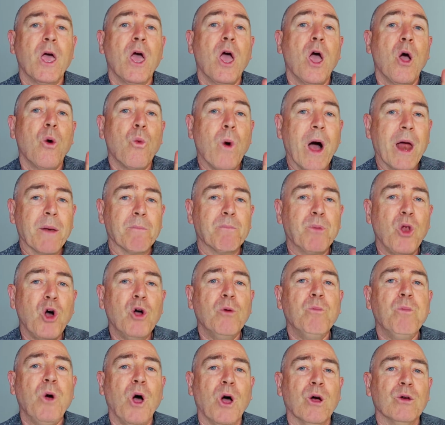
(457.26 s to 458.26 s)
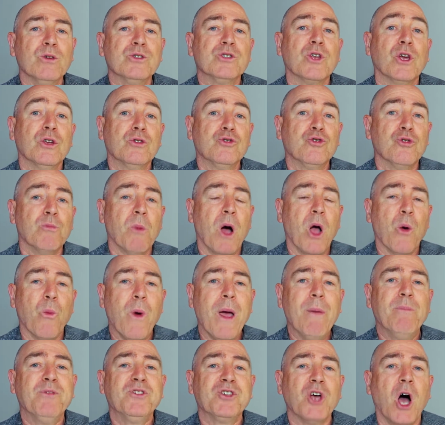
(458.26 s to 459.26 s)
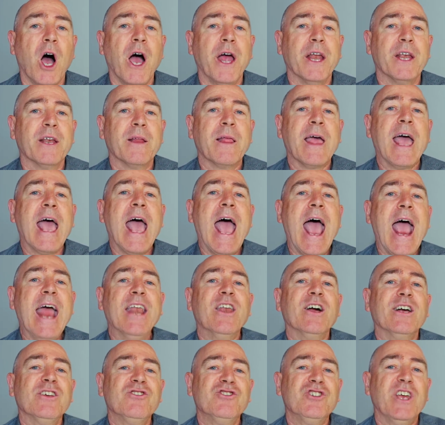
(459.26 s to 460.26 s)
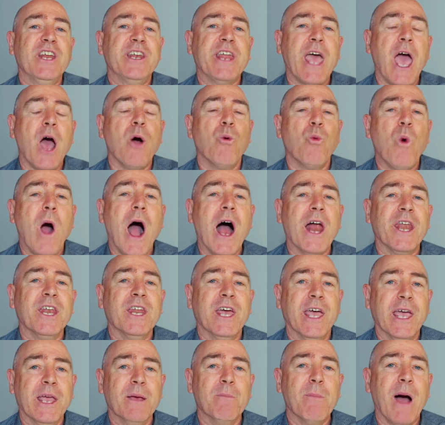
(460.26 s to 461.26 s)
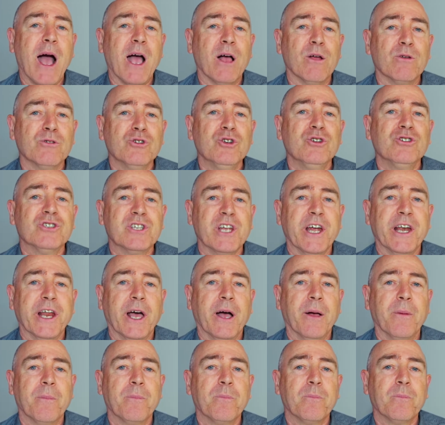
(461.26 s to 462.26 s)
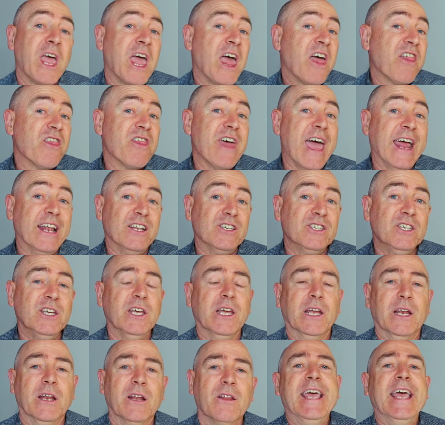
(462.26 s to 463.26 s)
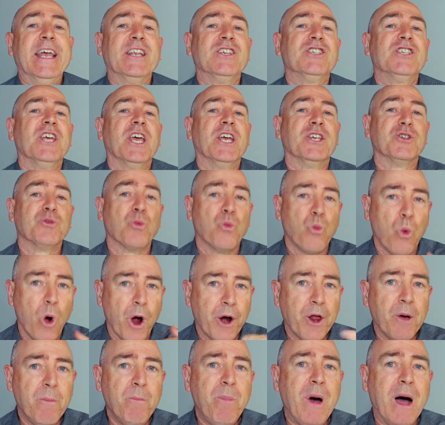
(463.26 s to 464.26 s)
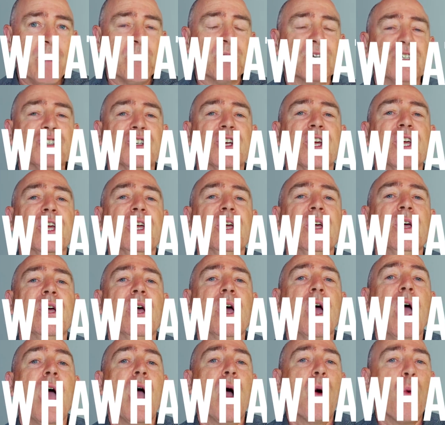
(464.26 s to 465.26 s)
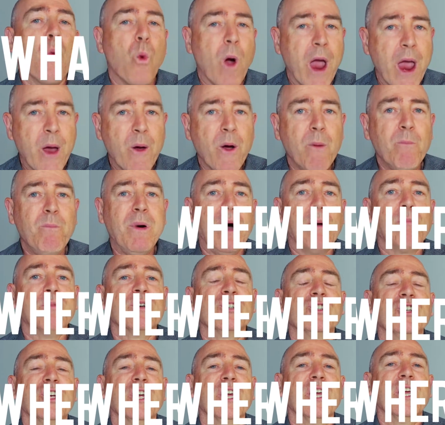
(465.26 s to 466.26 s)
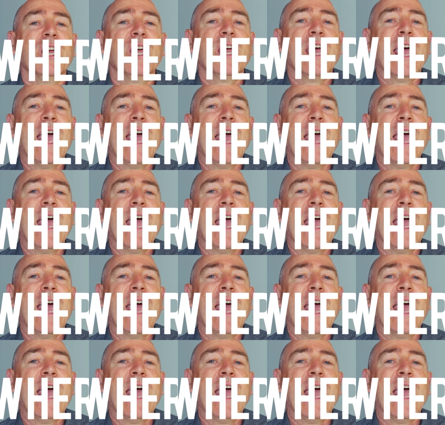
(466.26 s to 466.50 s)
1 blog post to my website, and I send out 1 email newsletter. That's it. It says what I'm publishing, where I'm publishing,